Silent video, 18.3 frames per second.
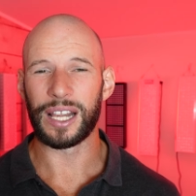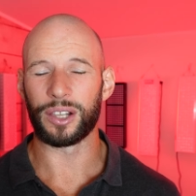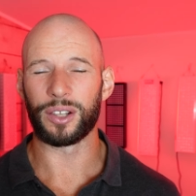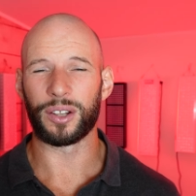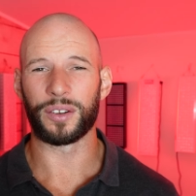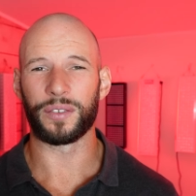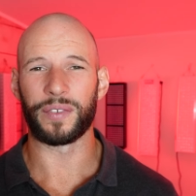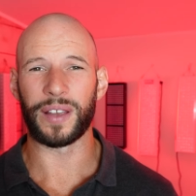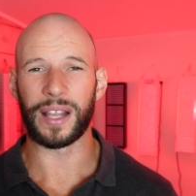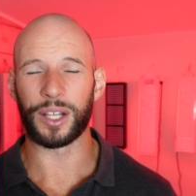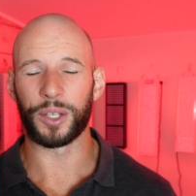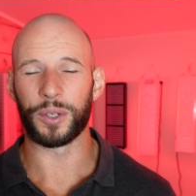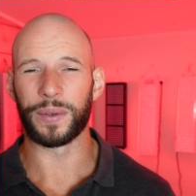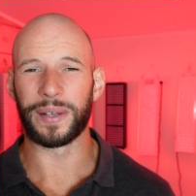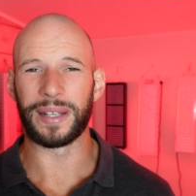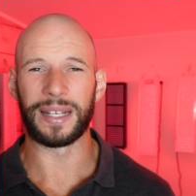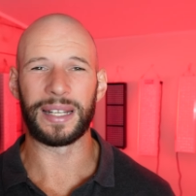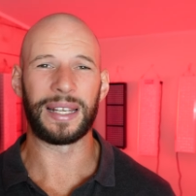a lot of
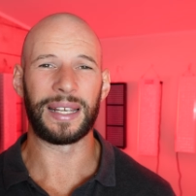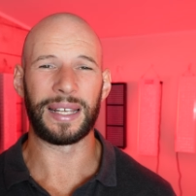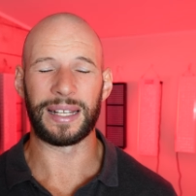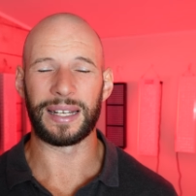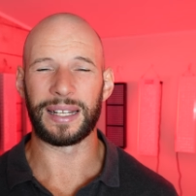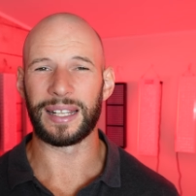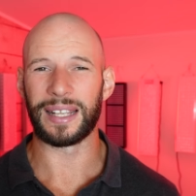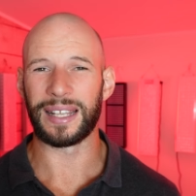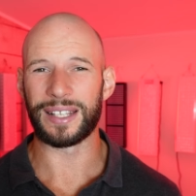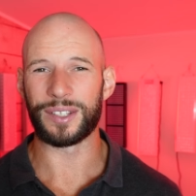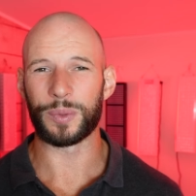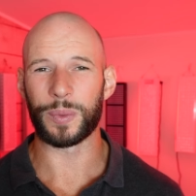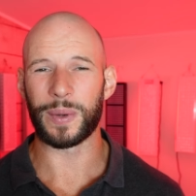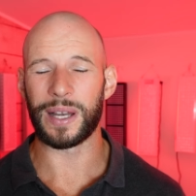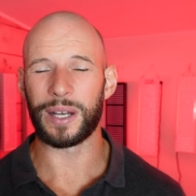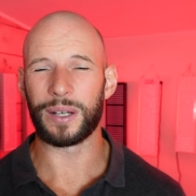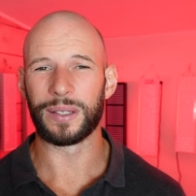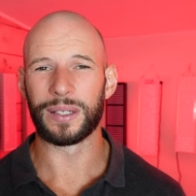value in, in it as
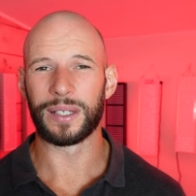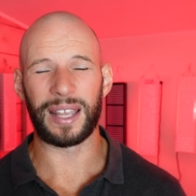well.